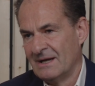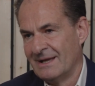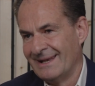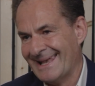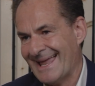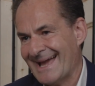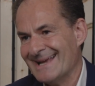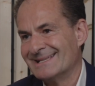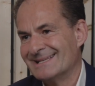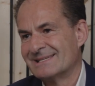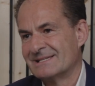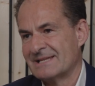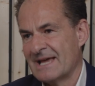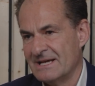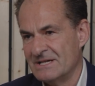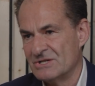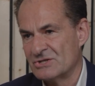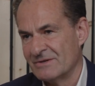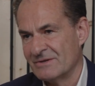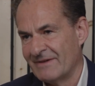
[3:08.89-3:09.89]

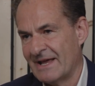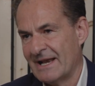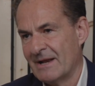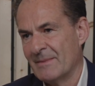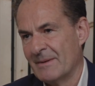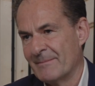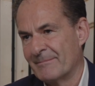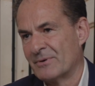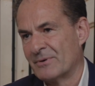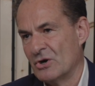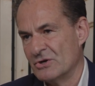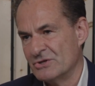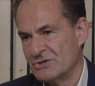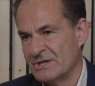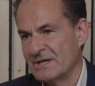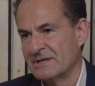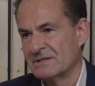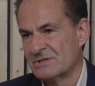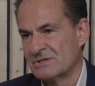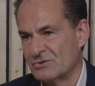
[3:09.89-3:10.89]
late-stage development
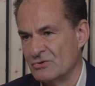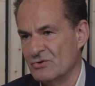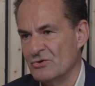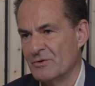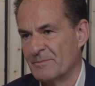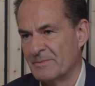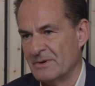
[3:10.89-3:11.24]
projects through to